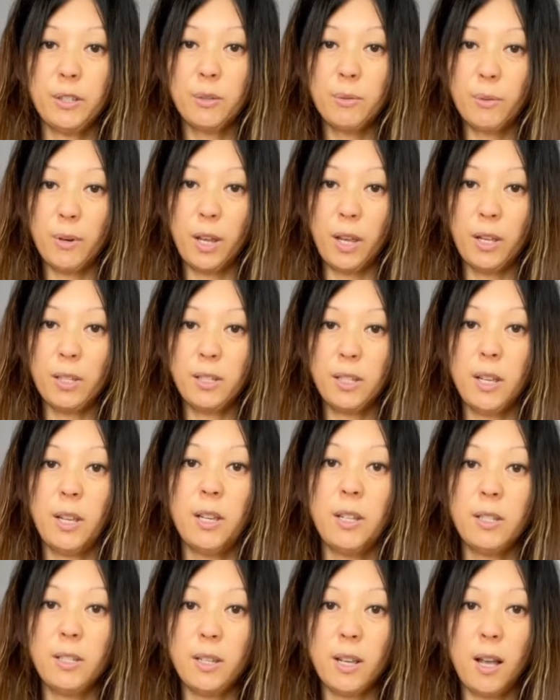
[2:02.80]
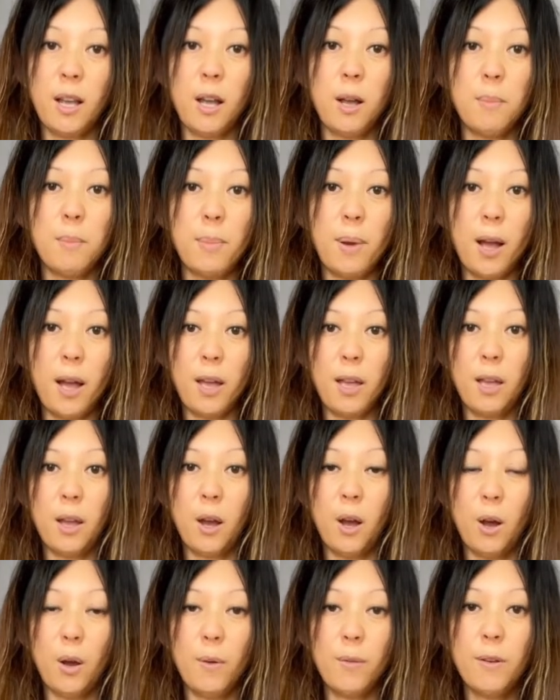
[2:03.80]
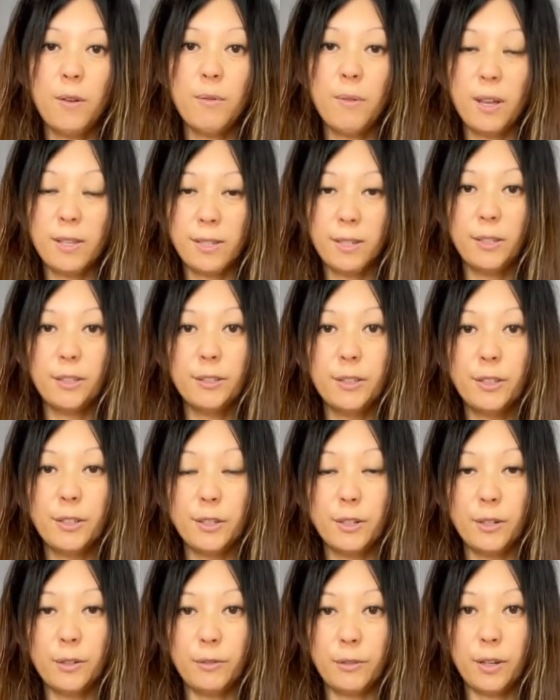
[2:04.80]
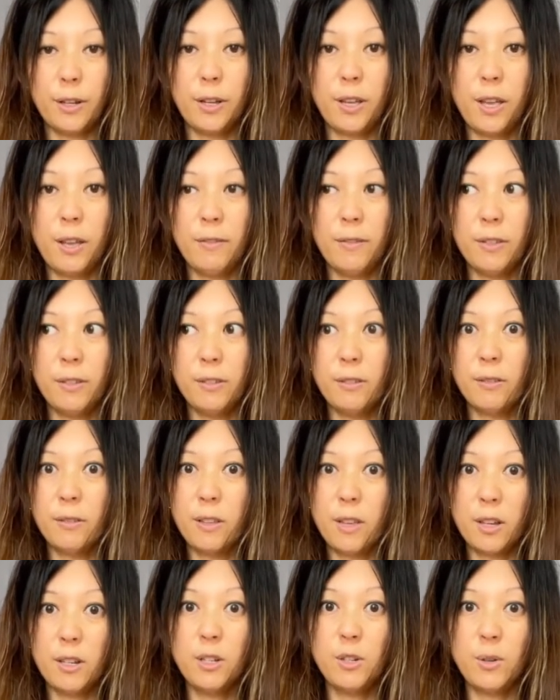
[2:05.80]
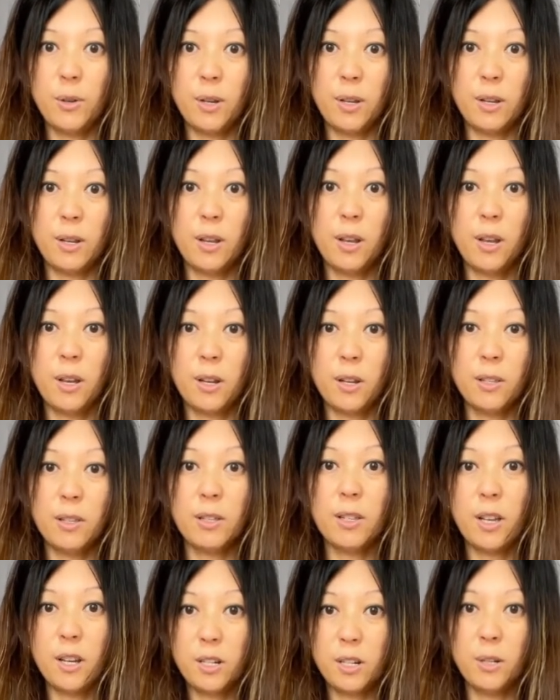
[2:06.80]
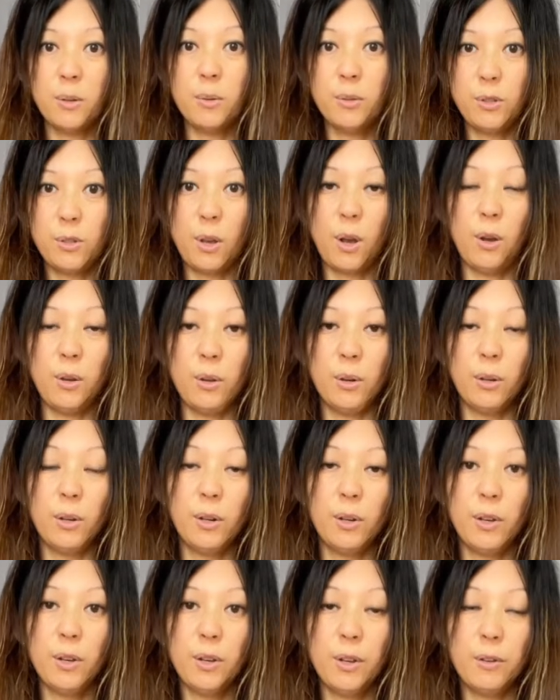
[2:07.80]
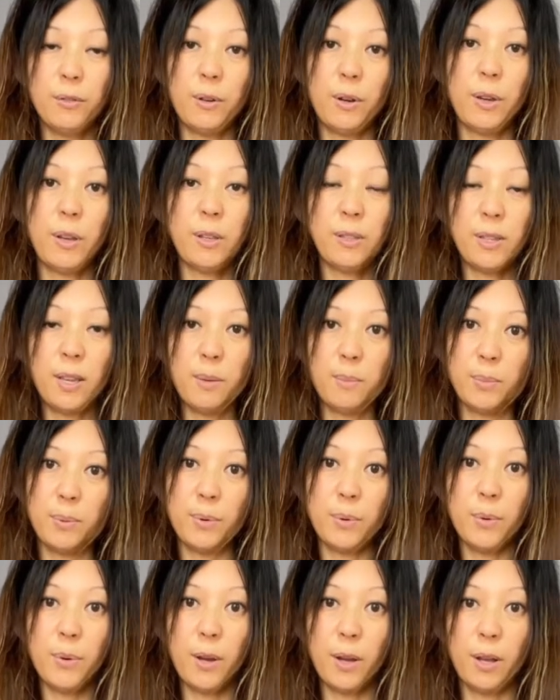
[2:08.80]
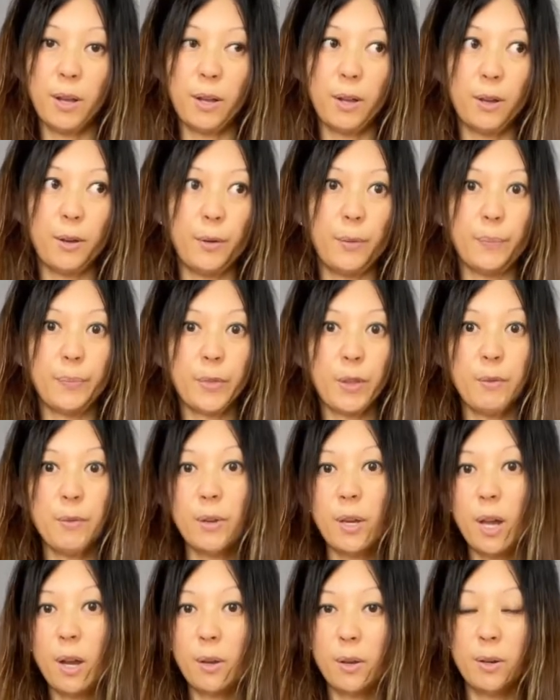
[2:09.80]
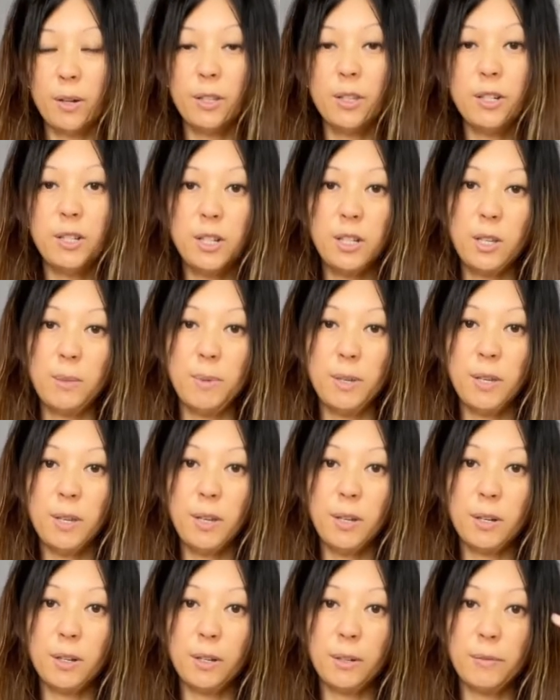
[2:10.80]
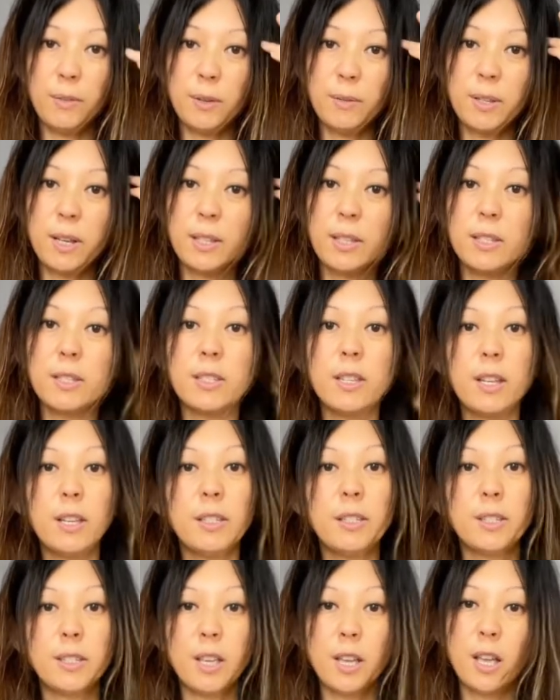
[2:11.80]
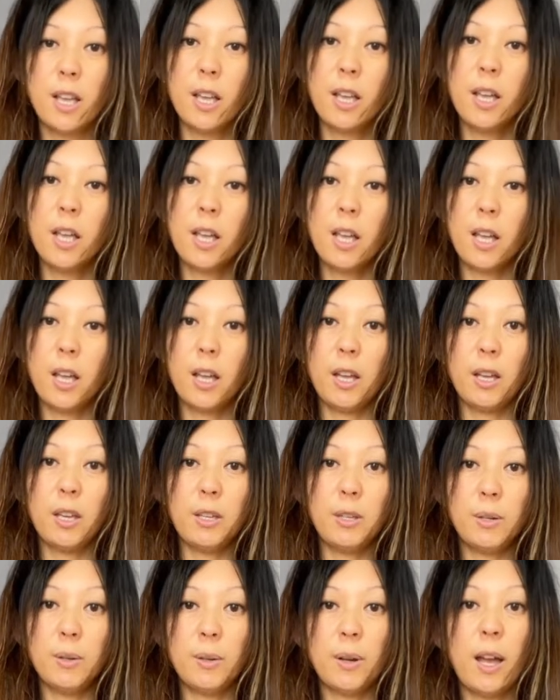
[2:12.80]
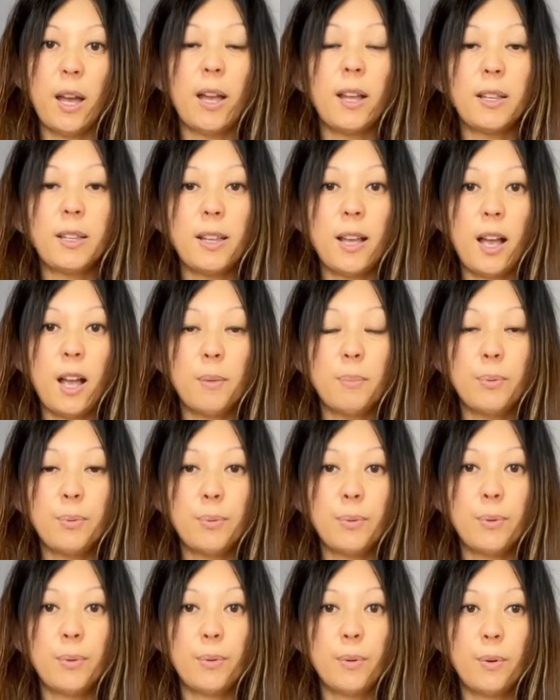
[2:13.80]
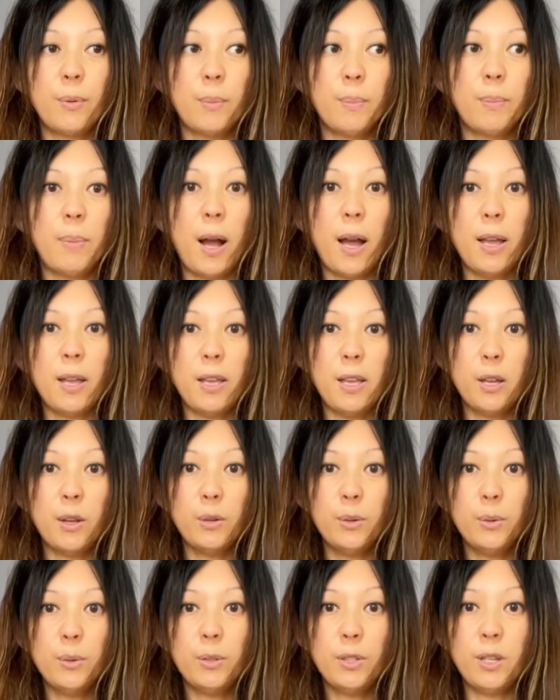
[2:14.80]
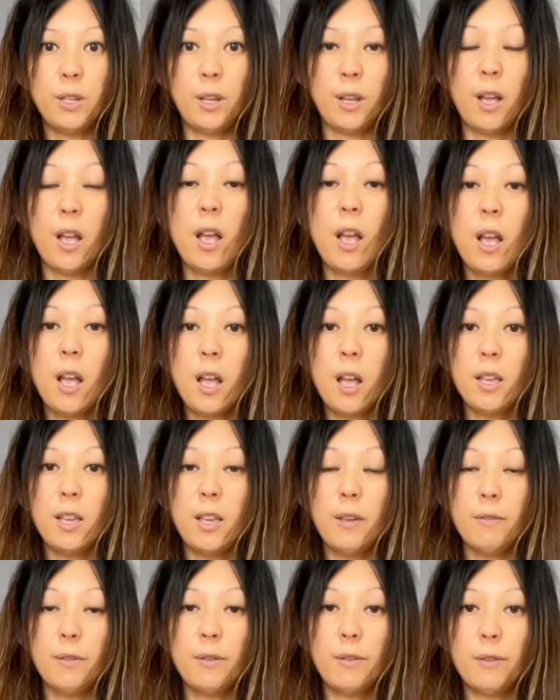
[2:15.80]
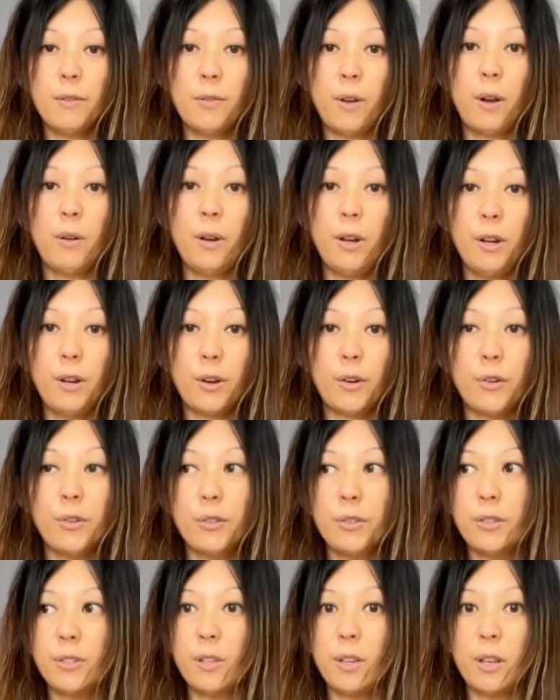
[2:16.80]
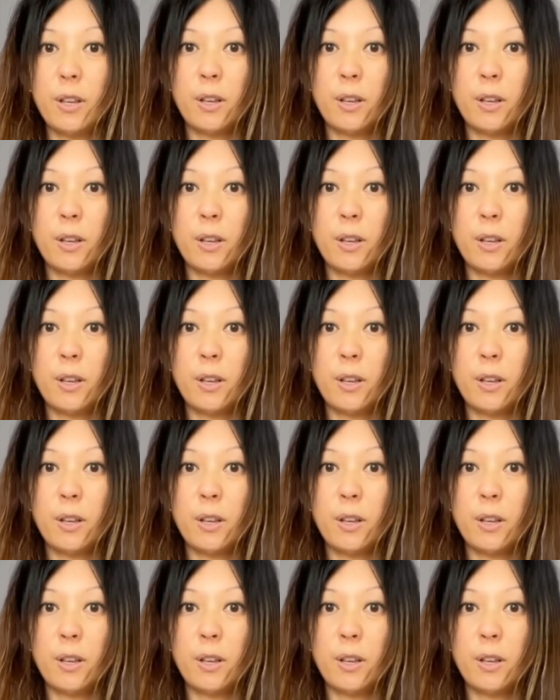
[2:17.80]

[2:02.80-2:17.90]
created by all the residents of a given country on the national soil. For example, if you calculate the GDP of the United States, you add up by including even the foreigners,